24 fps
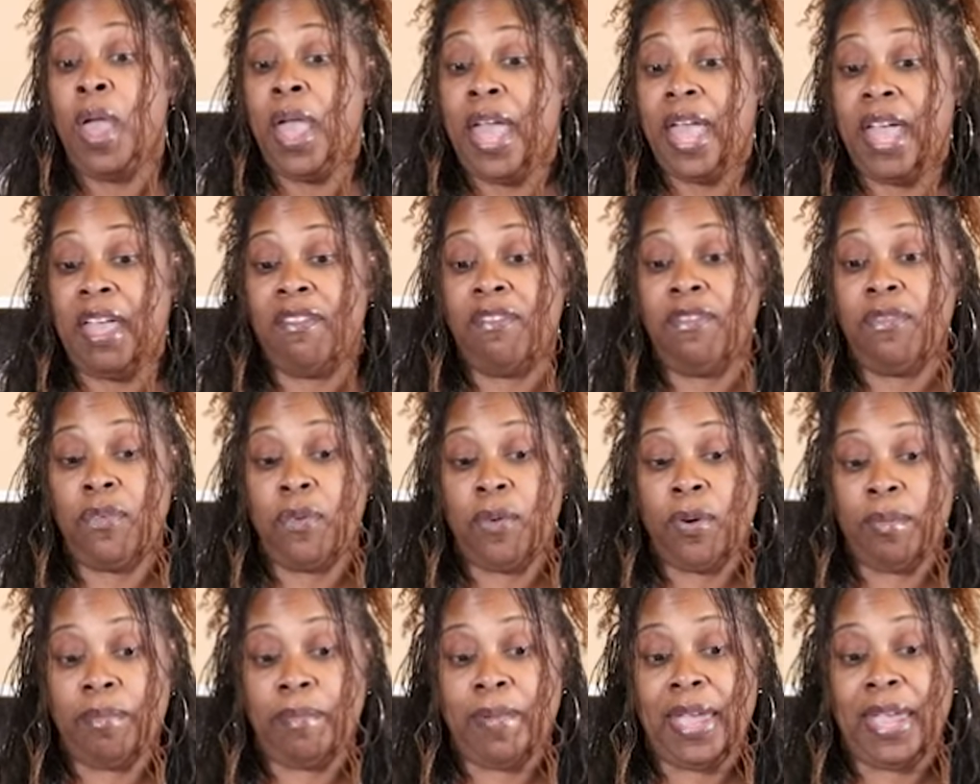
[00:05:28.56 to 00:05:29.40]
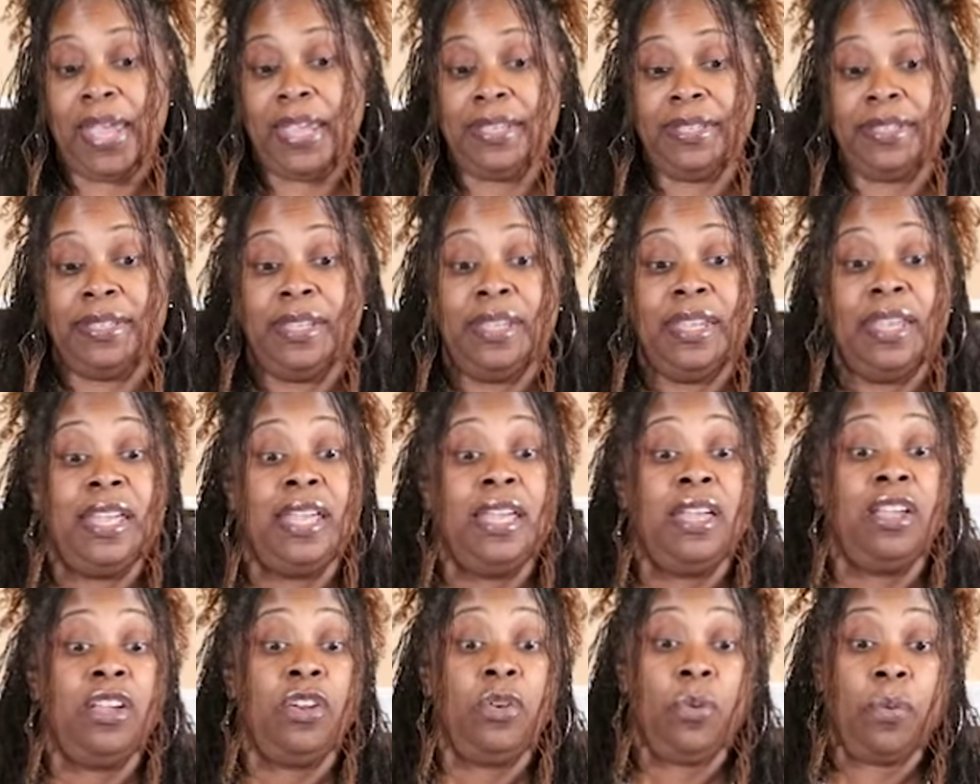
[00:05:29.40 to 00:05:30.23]
and formate
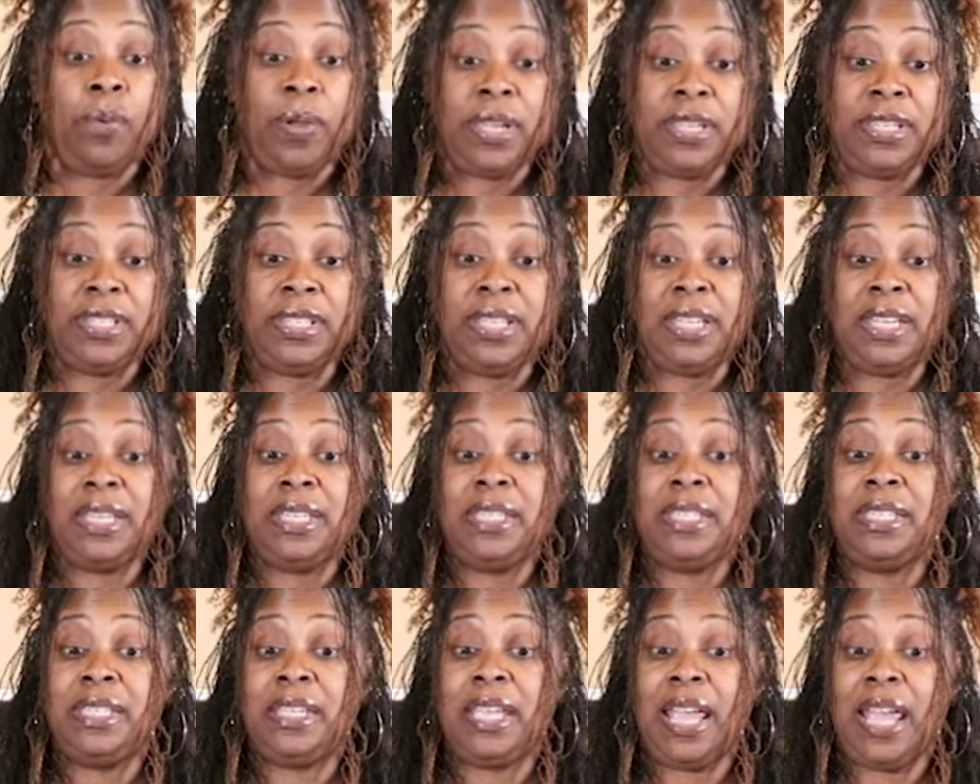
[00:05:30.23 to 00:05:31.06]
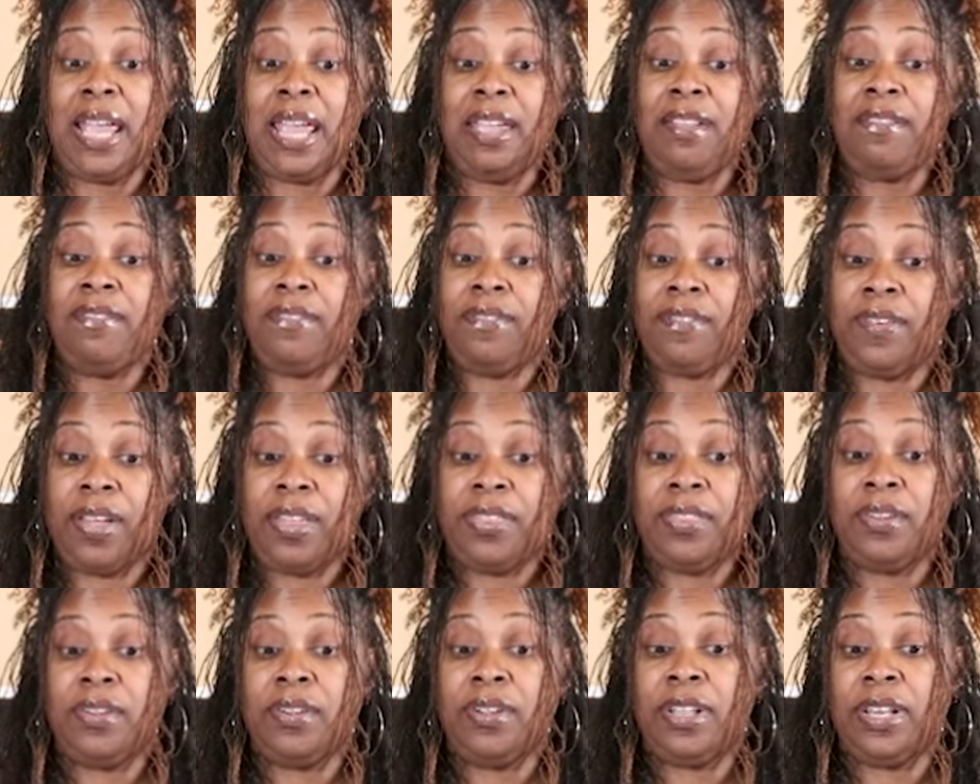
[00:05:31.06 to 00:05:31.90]
questions and
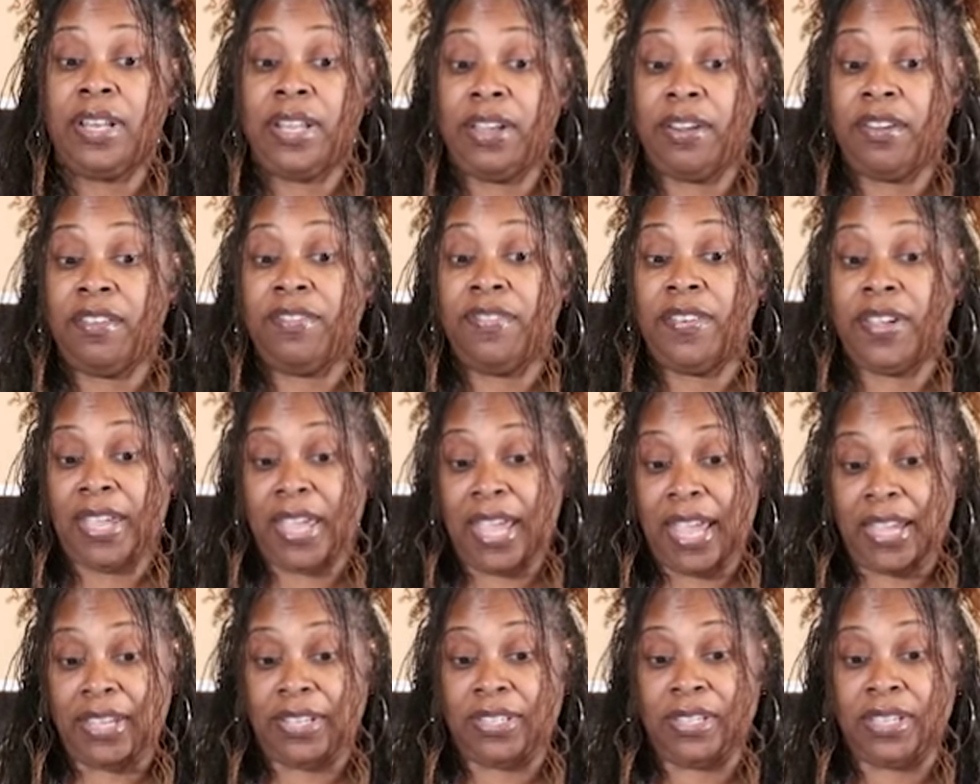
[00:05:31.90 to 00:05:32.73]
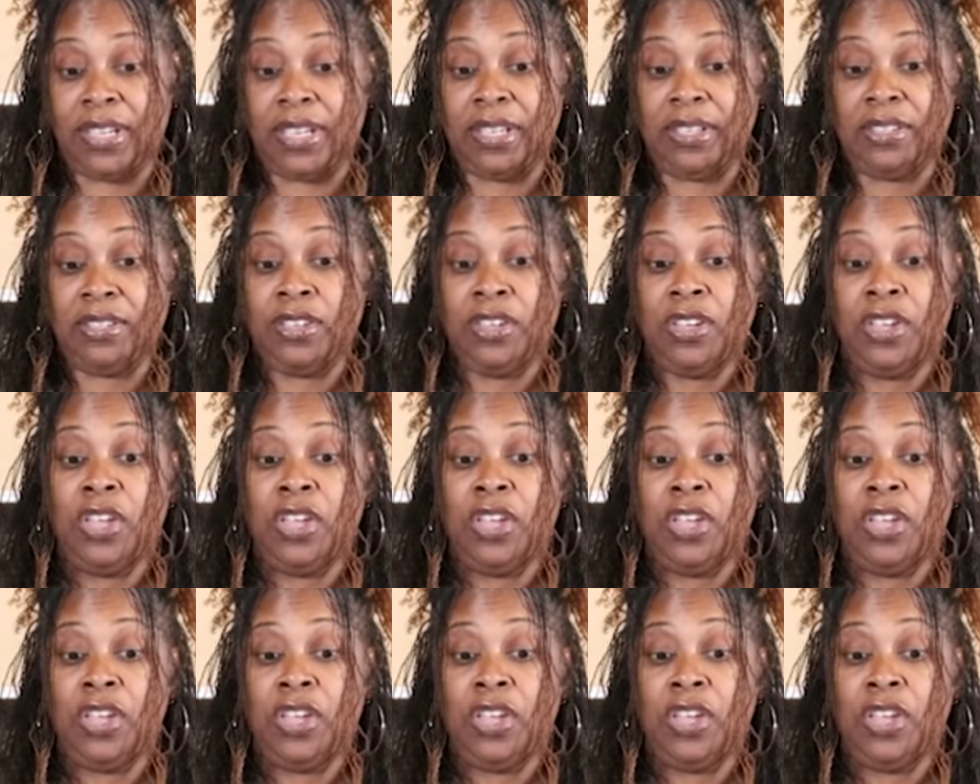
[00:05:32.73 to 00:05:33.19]
further clarification.